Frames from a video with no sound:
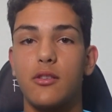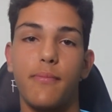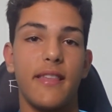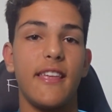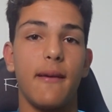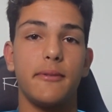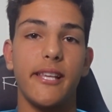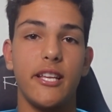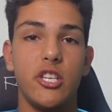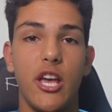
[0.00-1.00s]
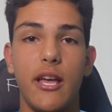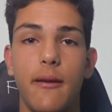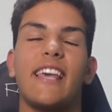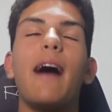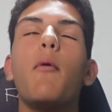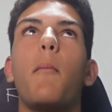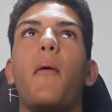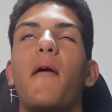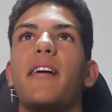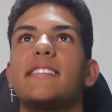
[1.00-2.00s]
This will be at the MCG. Come on,
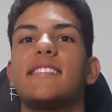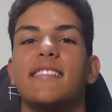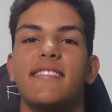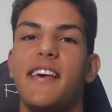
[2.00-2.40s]
Pies.